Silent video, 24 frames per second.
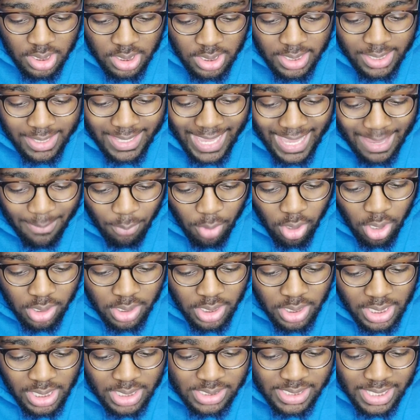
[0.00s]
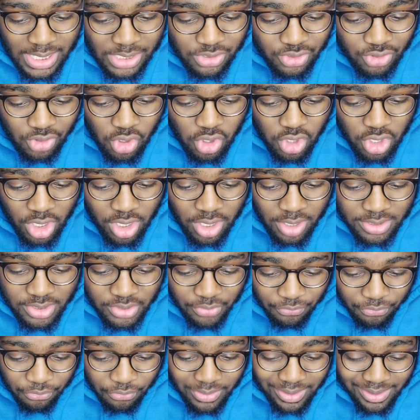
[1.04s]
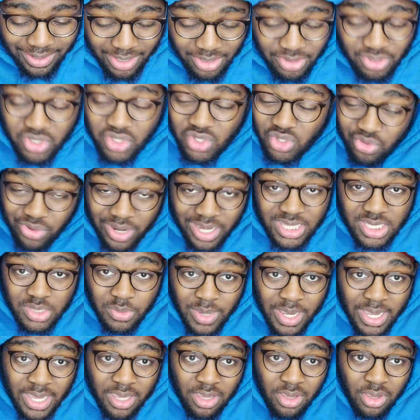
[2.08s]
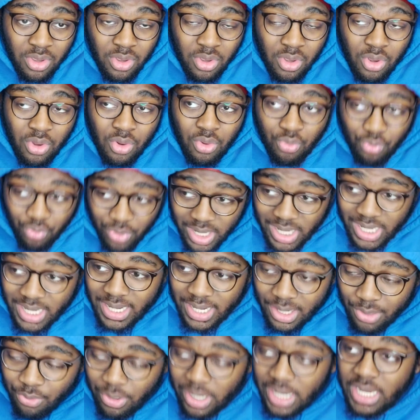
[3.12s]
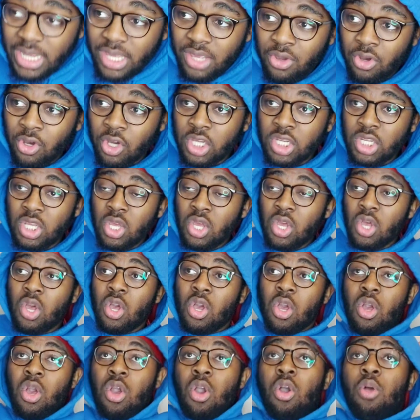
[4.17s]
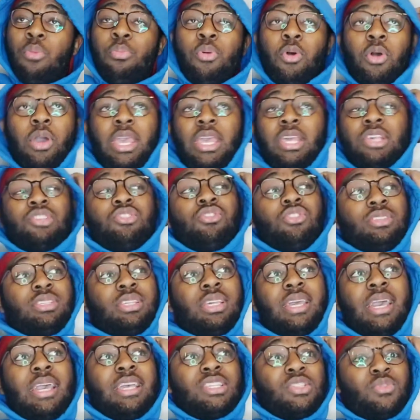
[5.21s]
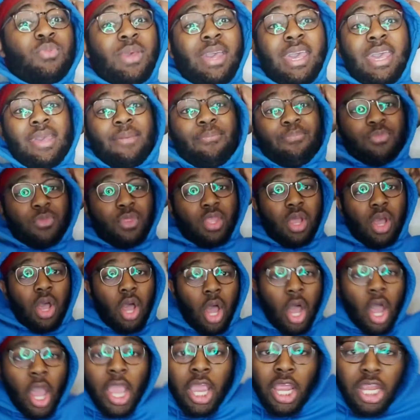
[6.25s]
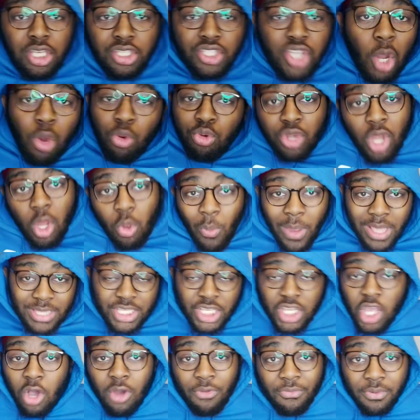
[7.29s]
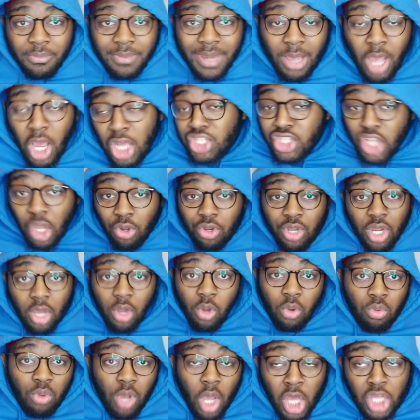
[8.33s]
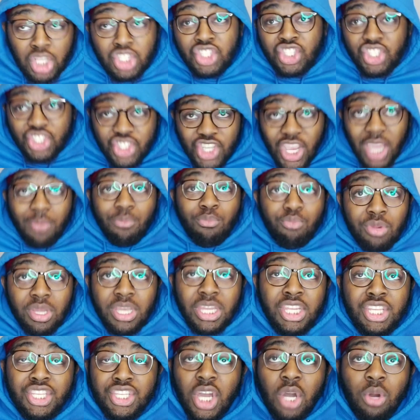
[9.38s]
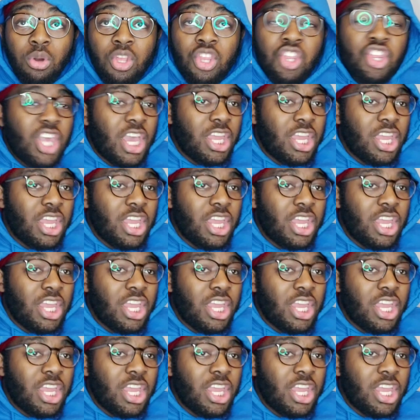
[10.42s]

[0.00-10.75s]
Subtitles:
He came on in introduction. He got his free kick straight away. Really, really good. But it's just a case where I don't know where to go from now. I don't know. I generally don't.